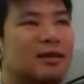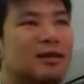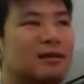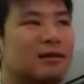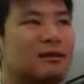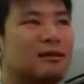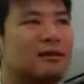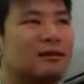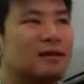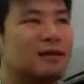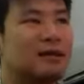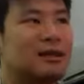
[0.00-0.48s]

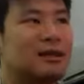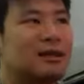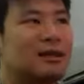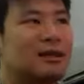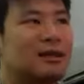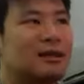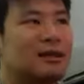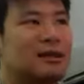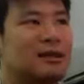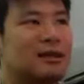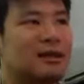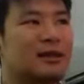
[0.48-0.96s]
rather speak
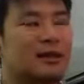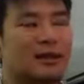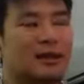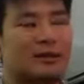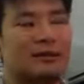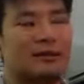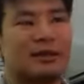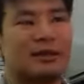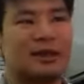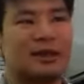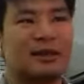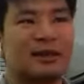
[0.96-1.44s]
in like
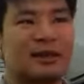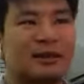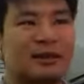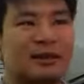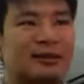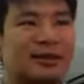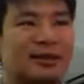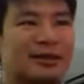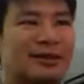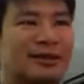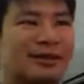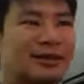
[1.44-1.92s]
Russian or
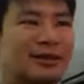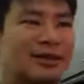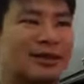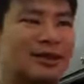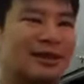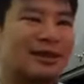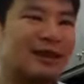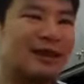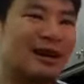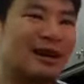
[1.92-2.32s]
whatnot, I